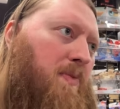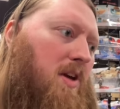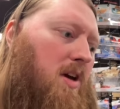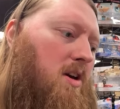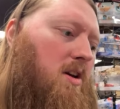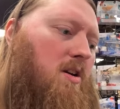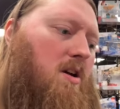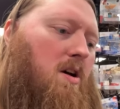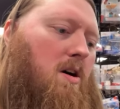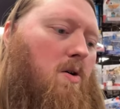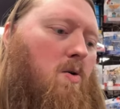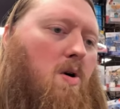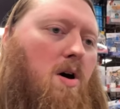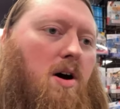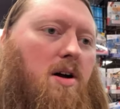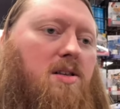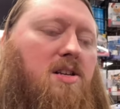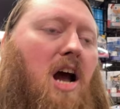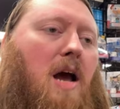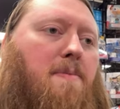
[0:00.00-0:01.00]
you know,
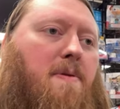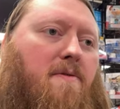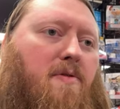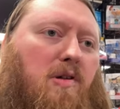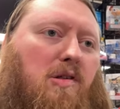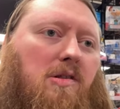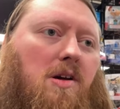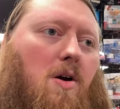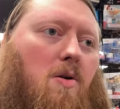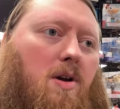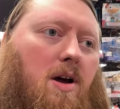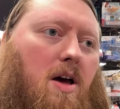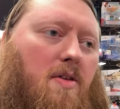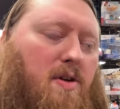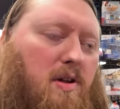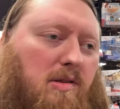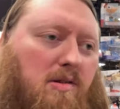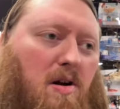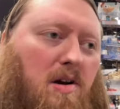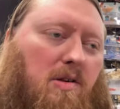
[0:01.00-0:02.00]
a type of a soda
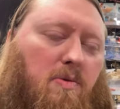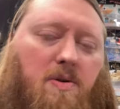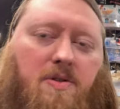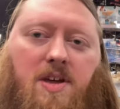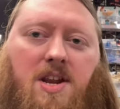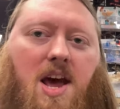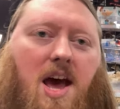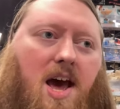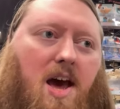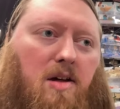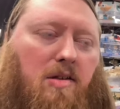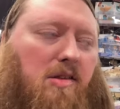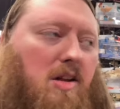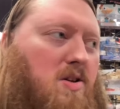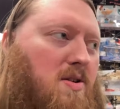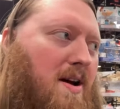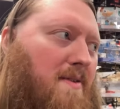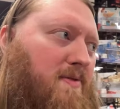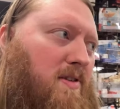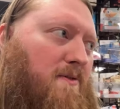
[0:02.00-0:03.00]
that starts with an S,
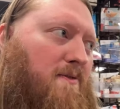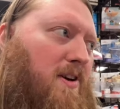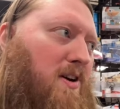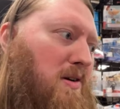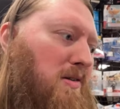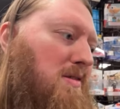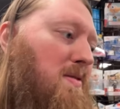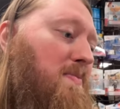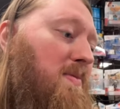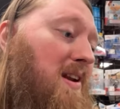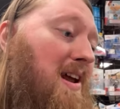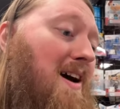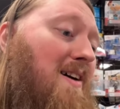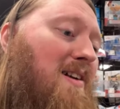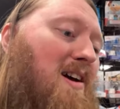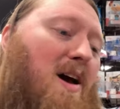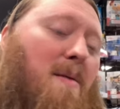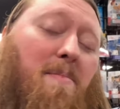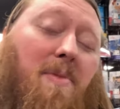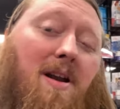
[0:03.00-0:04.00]
and you have to figure something out.
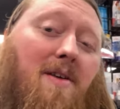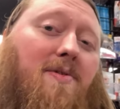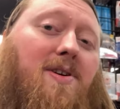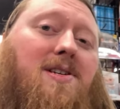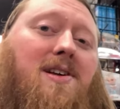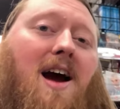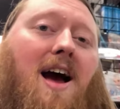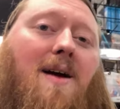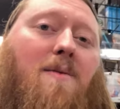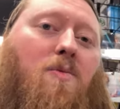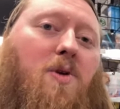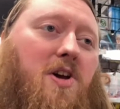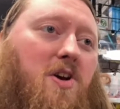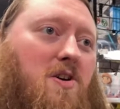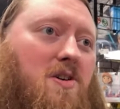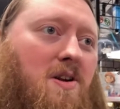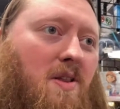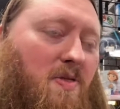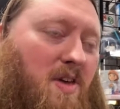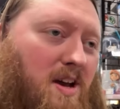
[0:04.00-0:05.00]
But every time we
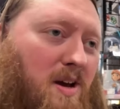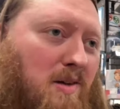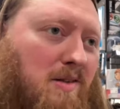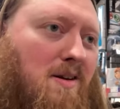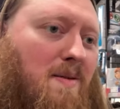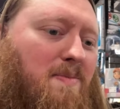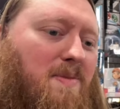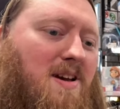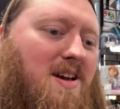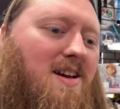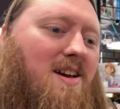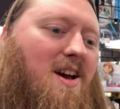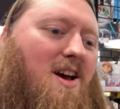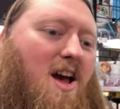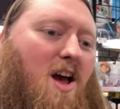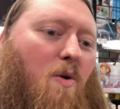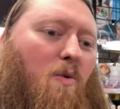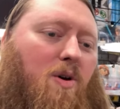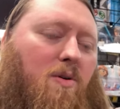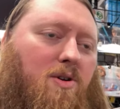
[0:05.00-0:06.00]
couldn't think of something,
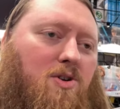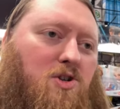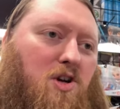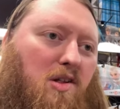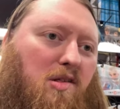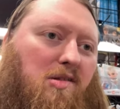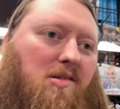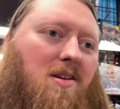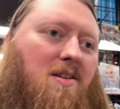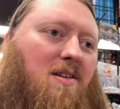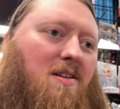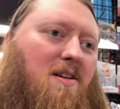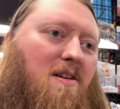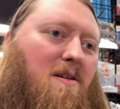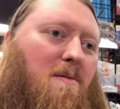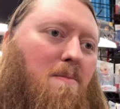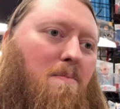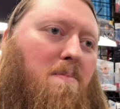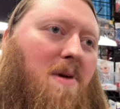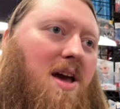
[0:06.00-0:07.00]
we would just
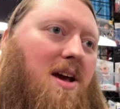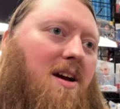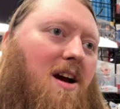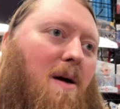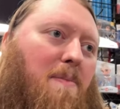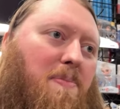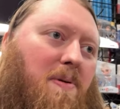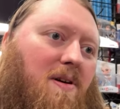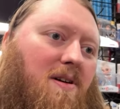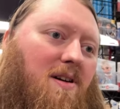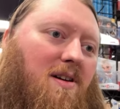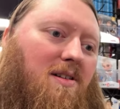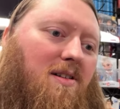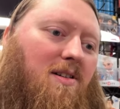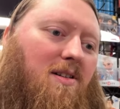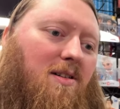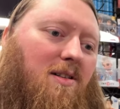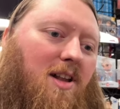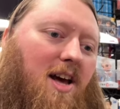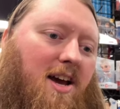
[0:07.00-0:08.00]
make up,
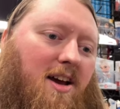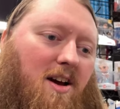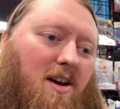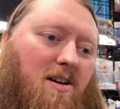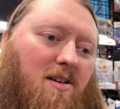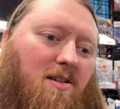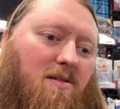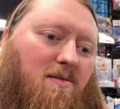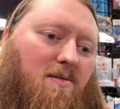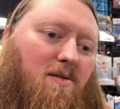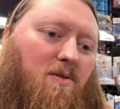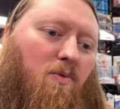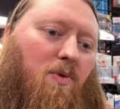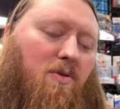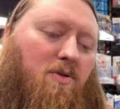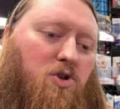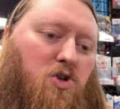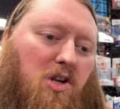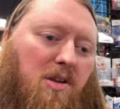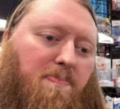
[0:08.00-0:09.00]
like, we
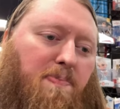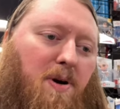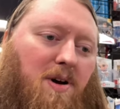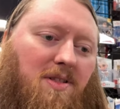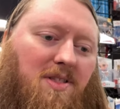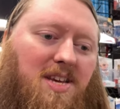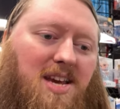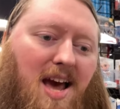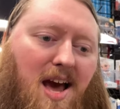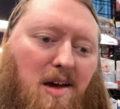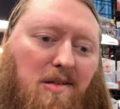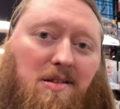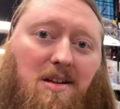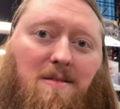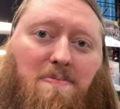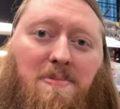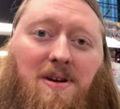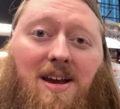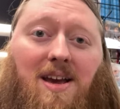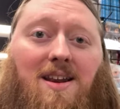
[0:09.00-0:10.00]
would just put the S at
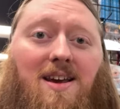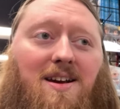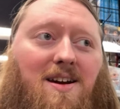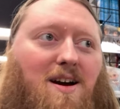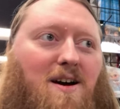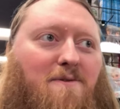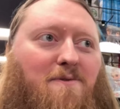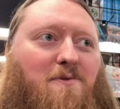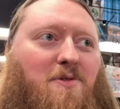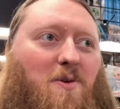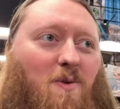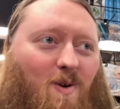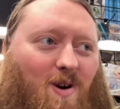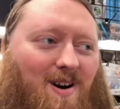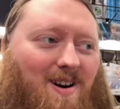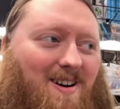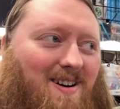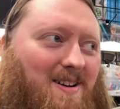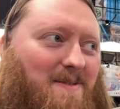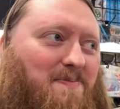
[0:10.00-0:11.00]
the beginning of the
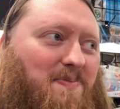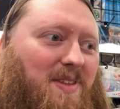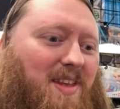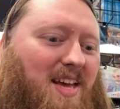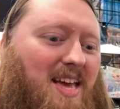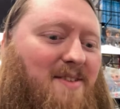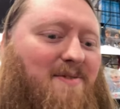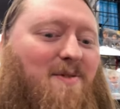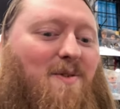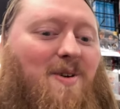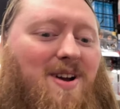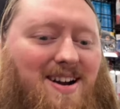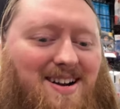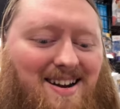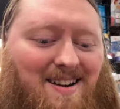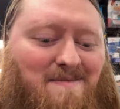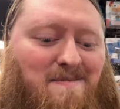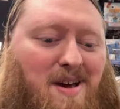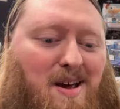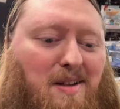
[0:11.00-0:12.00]
word, even when it
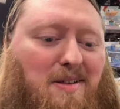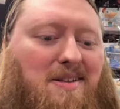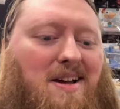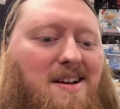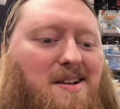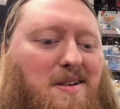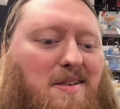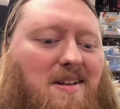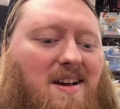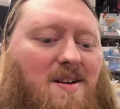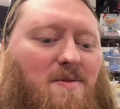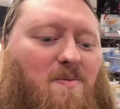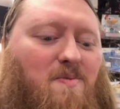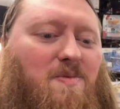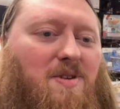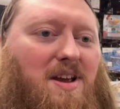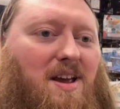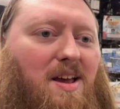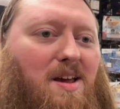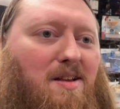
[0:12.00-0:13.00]
didn't make sense.
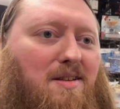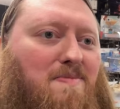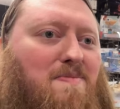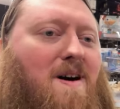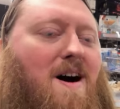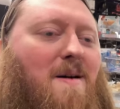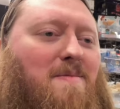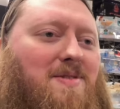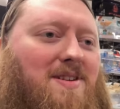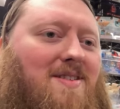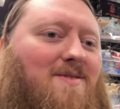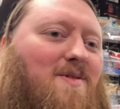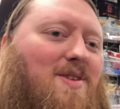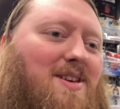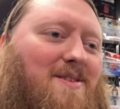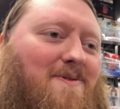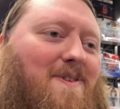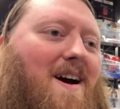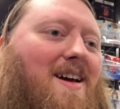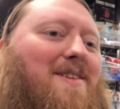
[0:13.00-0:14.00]
And his mom didn't
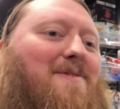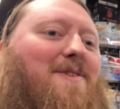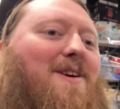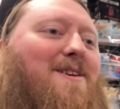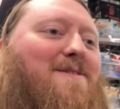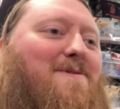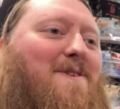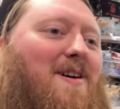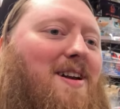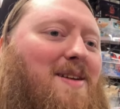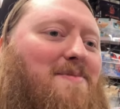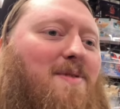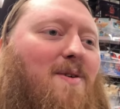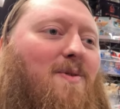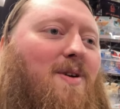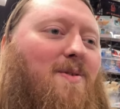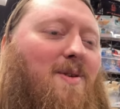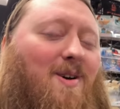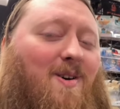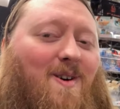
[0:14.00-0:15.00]
really find it very funny, but
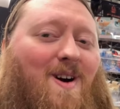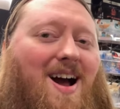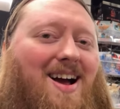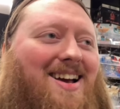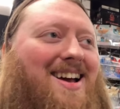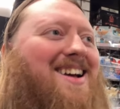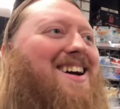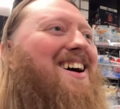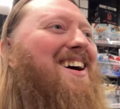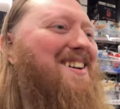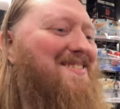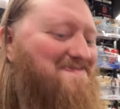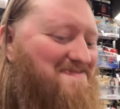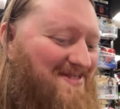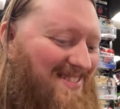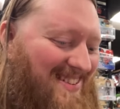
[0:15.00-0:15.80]
we were cracking up,